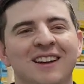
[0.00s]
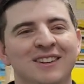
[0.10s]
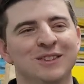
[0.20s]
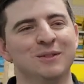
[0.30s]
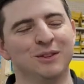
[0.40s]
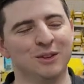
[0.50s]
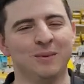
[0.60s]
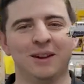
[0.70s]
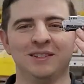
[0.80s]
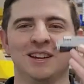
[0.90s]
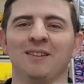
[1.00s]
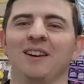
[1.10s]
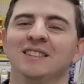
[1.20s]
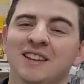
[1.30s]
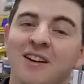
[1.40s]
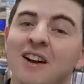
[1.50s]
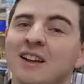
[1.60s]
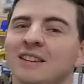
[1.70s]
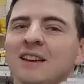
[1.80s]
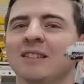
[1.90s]
could do a little better decorating. So
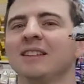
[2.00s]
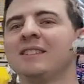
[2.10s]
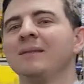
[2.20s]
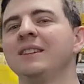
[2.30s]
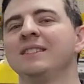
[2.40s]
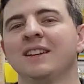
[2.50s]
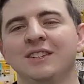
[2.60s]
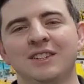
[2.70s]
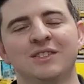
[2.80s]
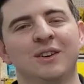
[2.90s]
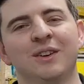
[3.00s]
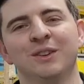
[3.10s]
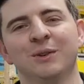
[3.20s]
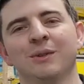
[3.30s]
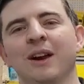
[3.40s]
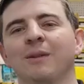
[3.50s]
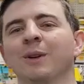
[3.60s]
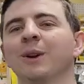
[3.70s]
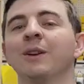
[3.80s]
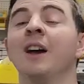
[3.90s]
come get some of these engines on your
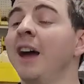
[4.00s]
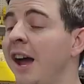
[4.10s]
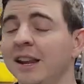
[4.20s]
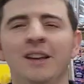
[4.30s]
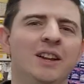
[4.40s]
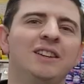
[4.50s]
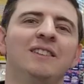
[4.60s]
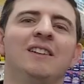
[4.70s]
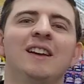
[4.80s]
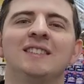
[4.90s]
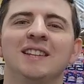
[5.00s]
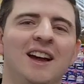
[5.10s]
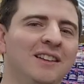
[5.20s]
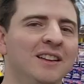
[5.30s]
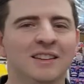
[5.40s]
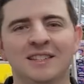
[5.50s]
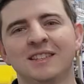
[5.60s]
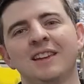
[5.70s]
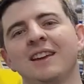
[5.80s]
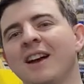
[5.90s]
railroad. And even though they don't have sound, let's
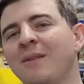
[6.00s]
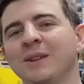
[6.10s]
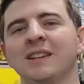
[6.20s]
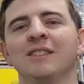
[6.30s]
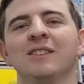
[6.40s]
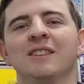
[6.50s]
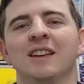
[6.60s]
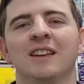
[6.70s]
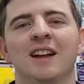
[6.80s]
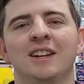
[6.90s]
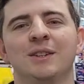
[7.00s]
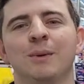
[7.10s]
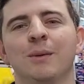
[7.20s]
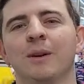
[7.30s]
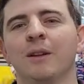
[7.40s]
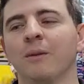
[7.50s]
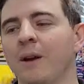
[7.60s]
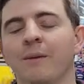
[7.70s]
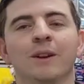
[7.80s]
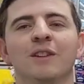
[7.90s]
see what they look like in action. We'll run
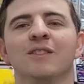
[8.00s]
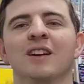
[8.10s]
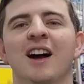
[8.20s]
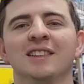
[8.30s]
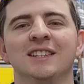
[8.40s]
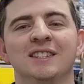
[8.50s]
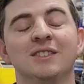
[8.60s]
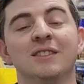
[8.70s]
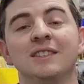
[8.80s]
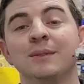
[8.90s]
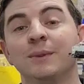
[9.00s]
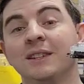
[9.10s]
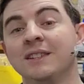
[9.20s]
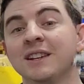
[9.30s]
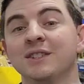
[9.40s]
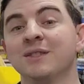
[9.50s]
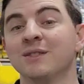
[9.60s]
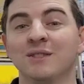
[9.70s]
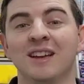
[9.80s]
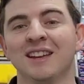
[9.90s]
around with a little contest so you can see what these engines
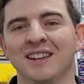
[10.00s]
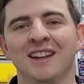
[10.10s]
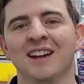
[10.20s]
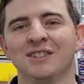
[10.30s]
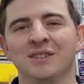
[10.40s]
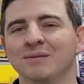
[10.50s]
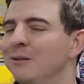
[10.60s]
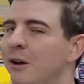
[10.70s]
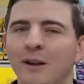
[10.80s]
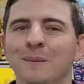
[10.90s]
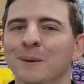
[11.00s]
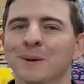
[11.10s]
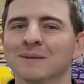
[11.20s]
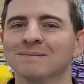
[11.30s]
look like in action. All aboard.